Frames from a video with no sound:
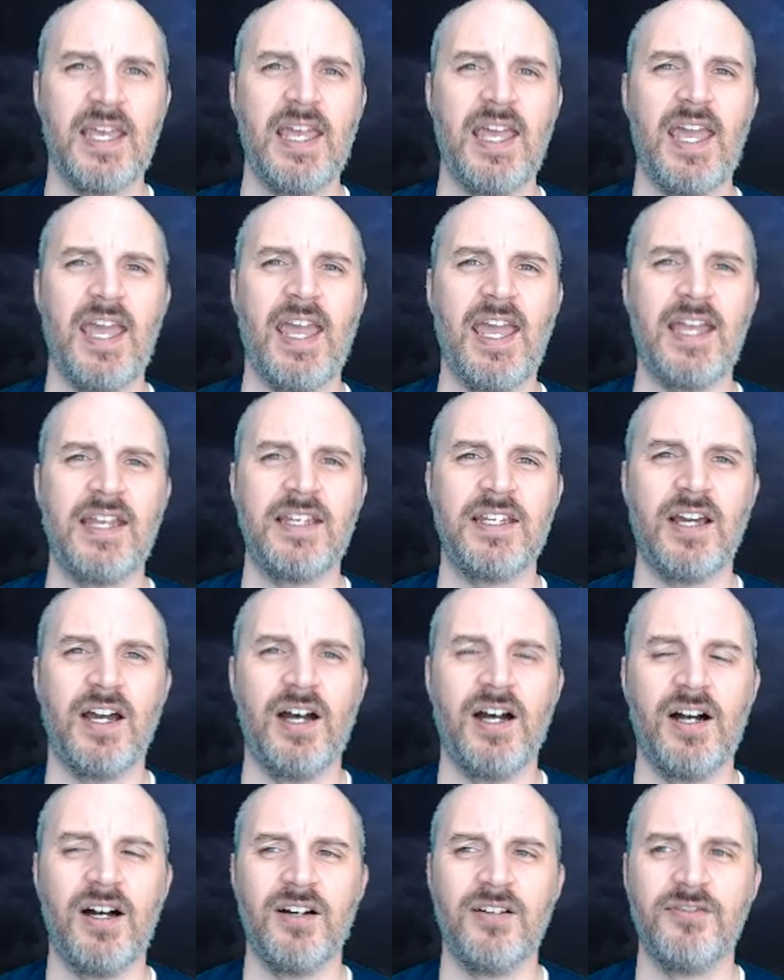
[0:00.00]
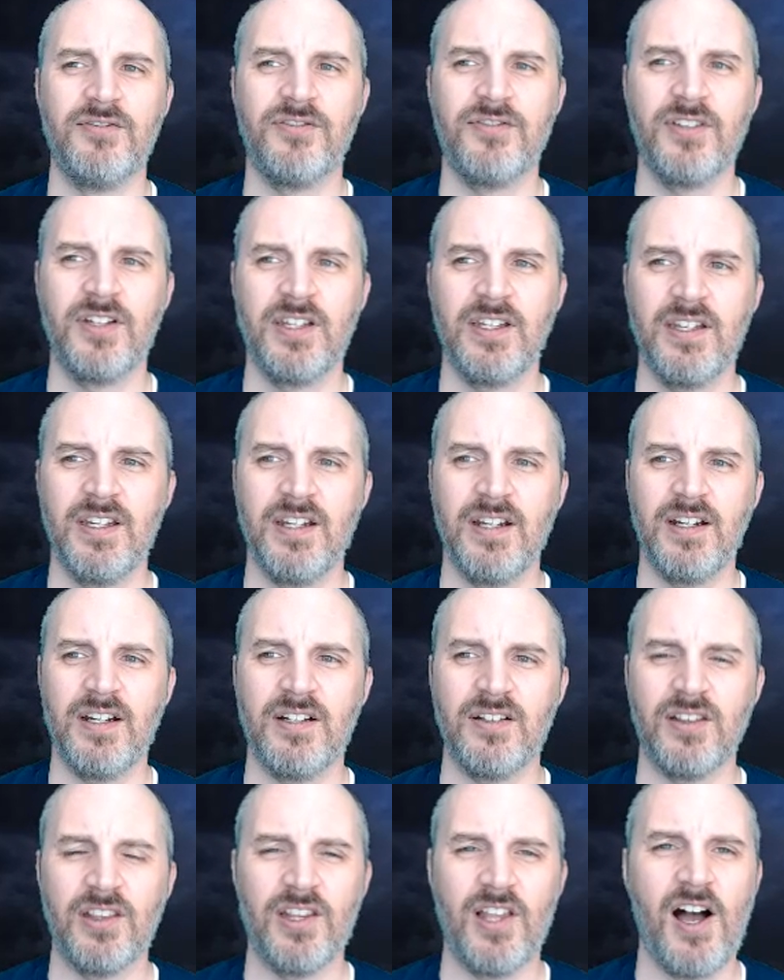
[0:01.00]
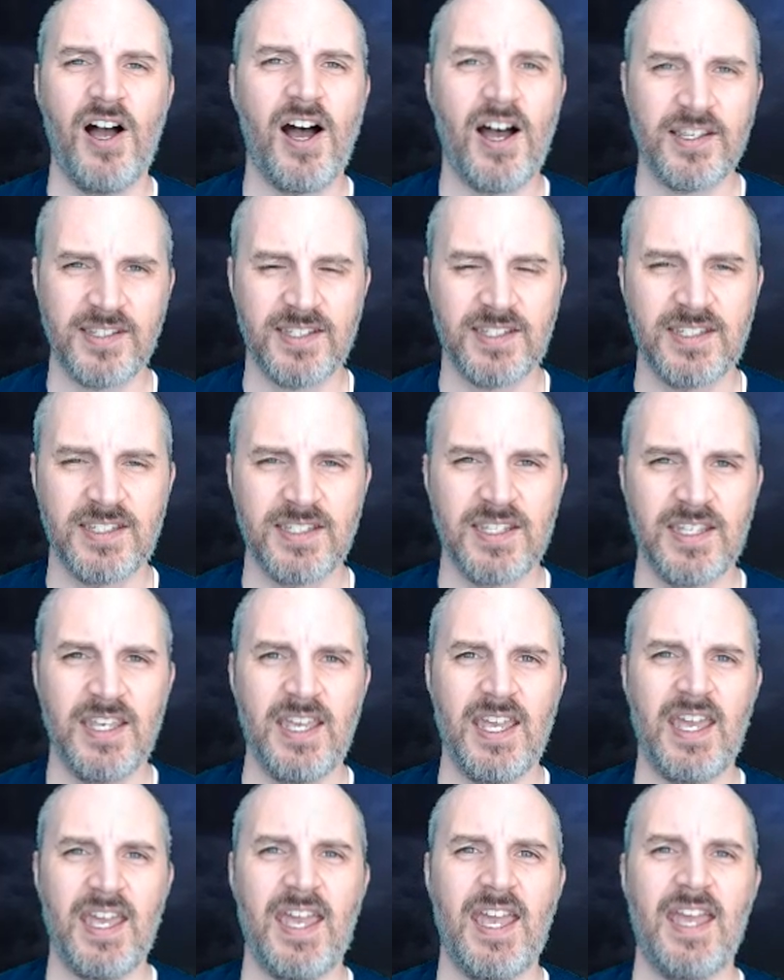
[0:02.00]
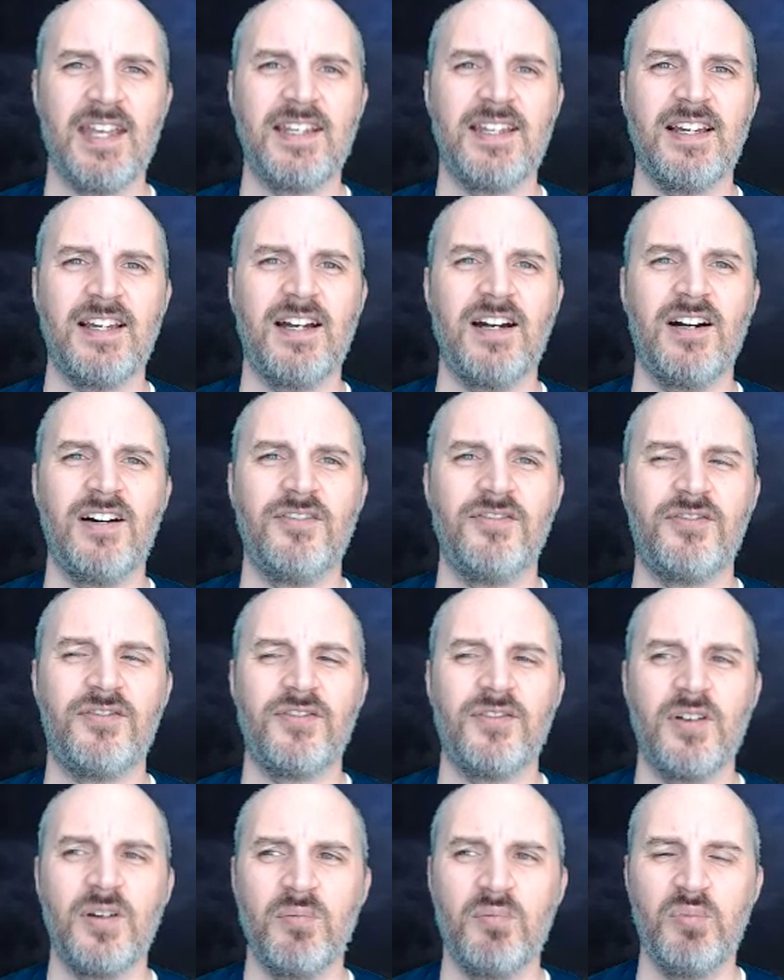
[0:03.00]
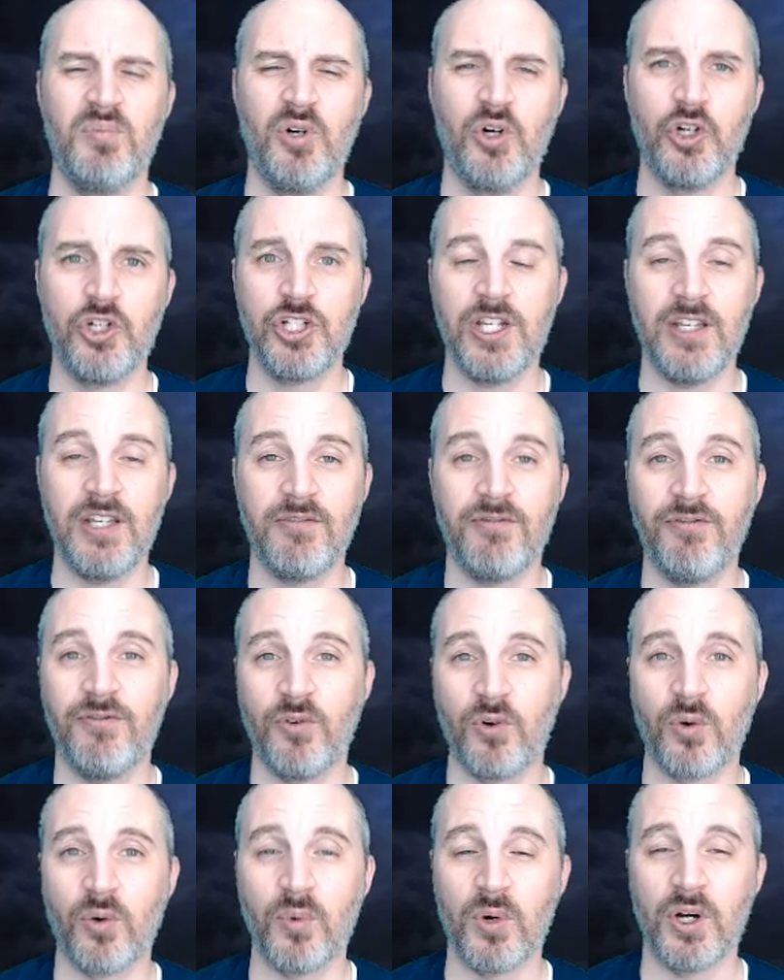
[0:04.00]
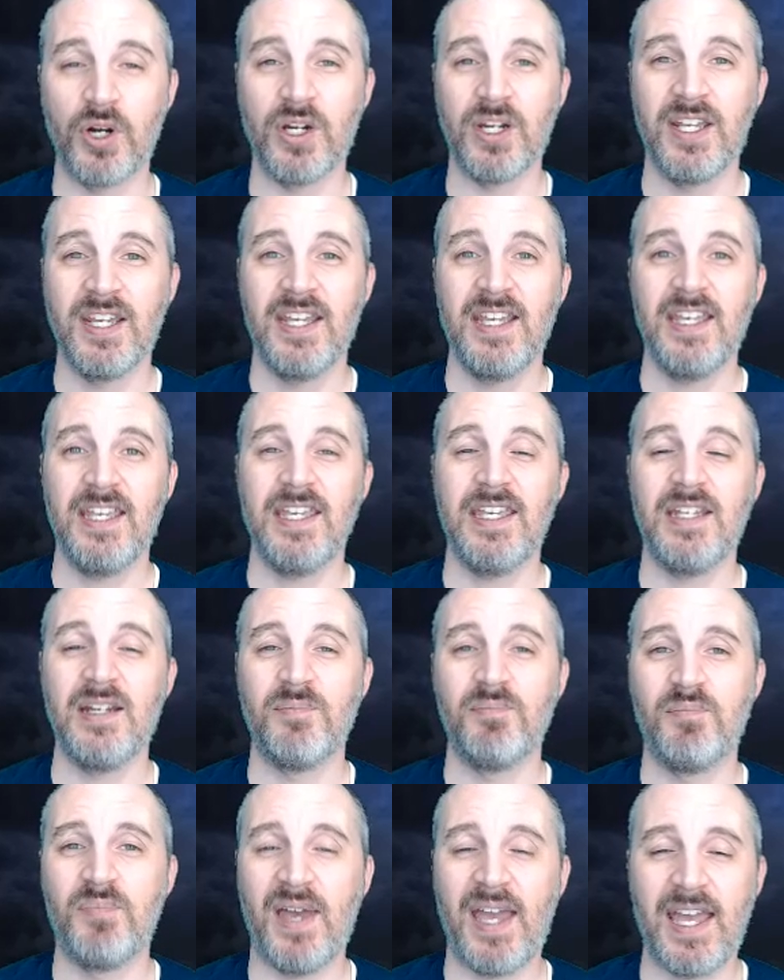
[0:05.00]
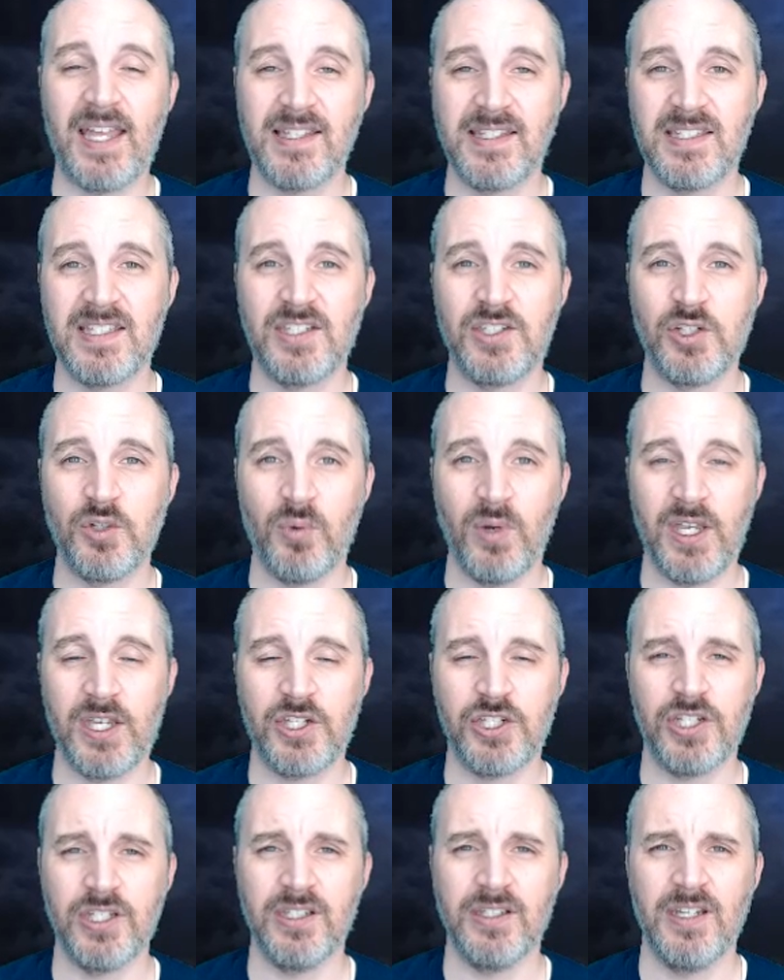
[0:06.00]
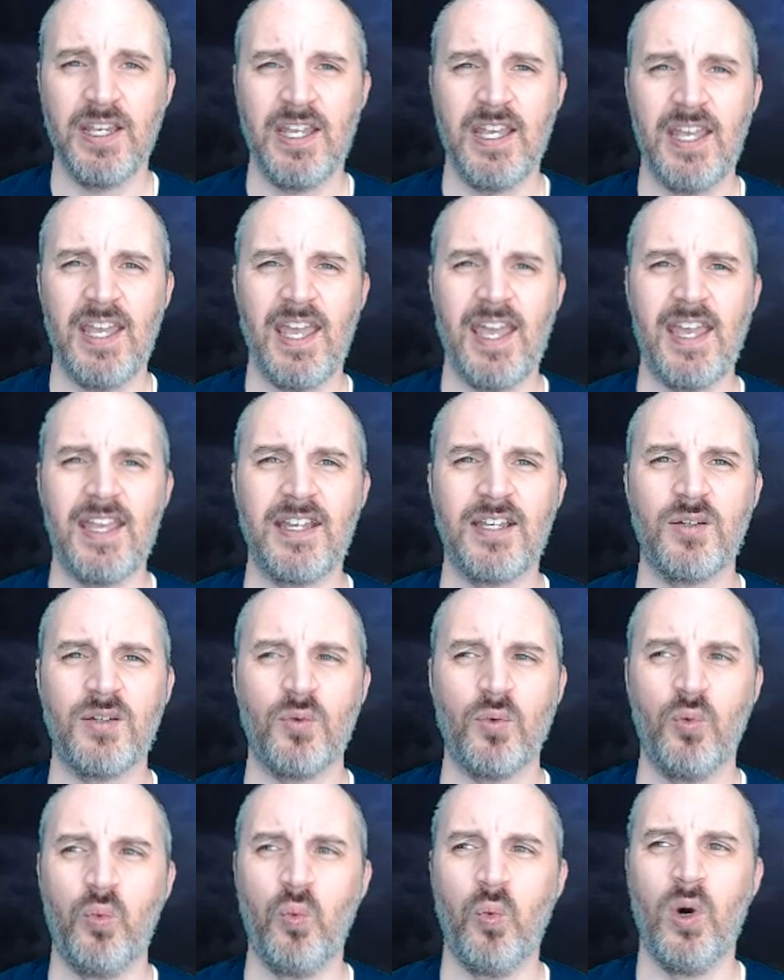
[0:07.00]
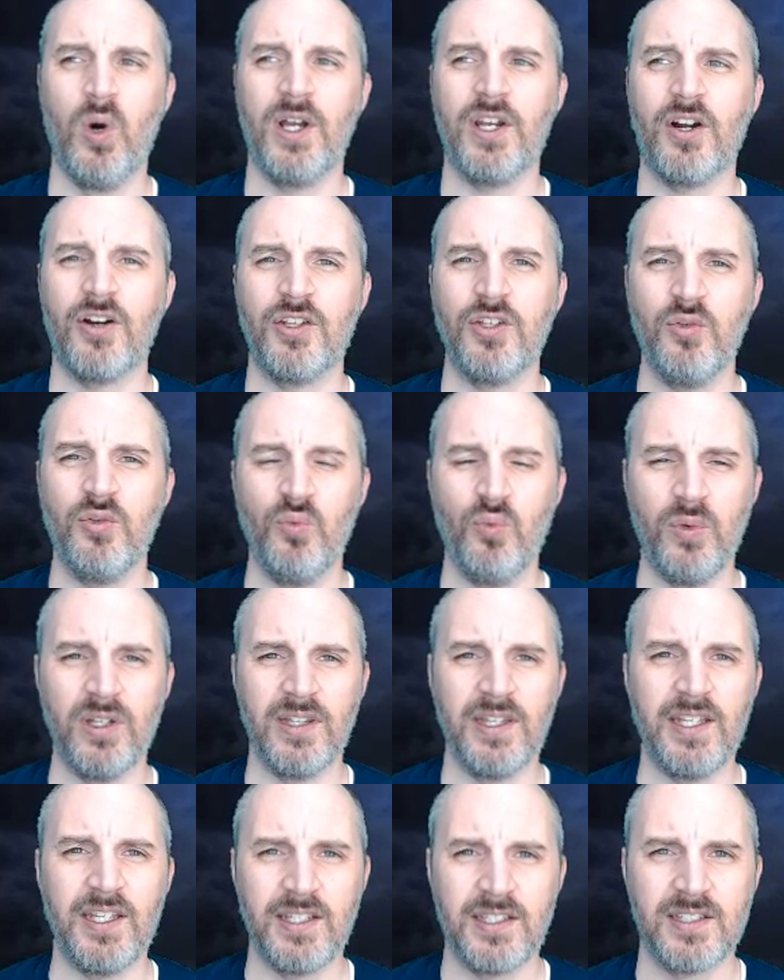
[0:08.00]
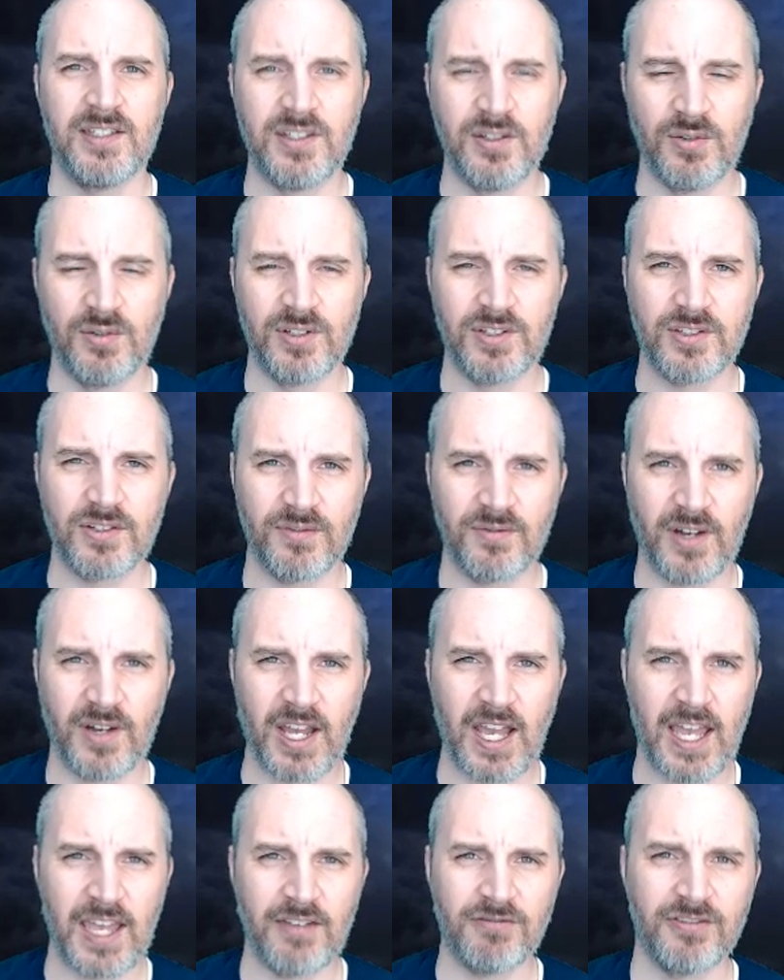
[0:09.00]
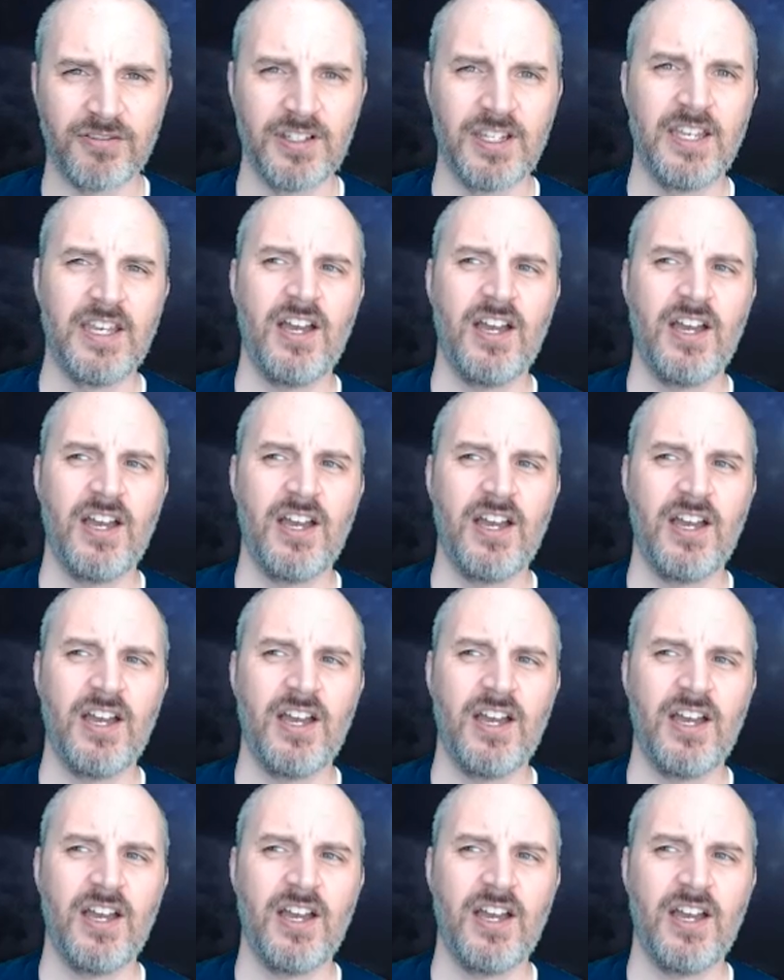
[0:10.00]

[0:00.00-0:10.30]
and of loss and of pushing forward in a bad situation, and what are you willing to do to survive.